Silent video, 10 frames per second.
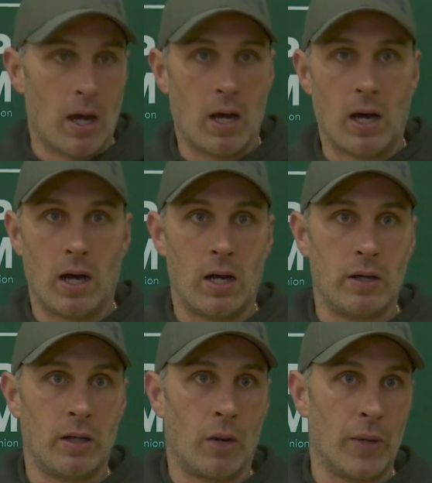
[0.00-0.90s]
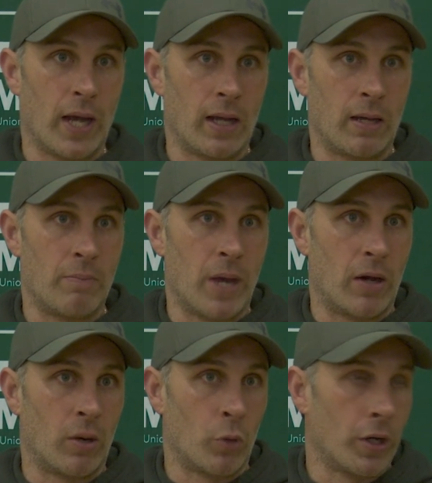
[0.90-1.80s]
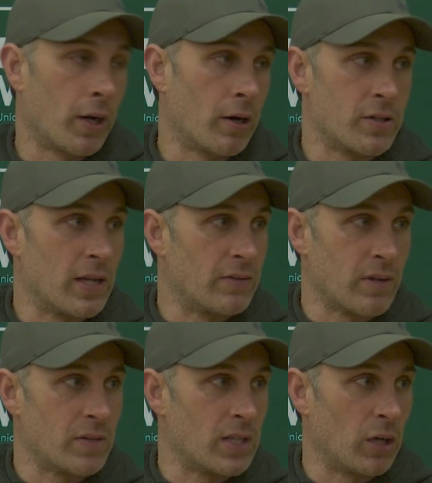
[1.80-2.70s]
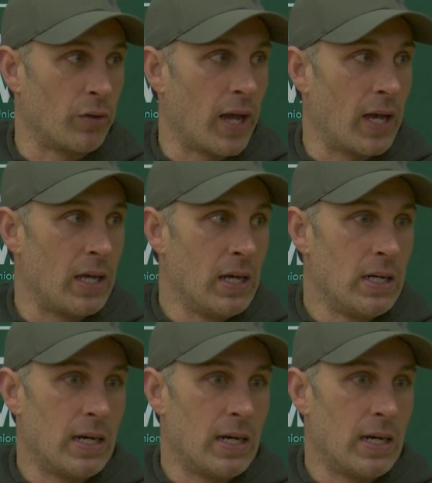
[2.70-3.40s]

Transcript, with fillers: Uh, you know, we got to get better and work on ourselves every single day.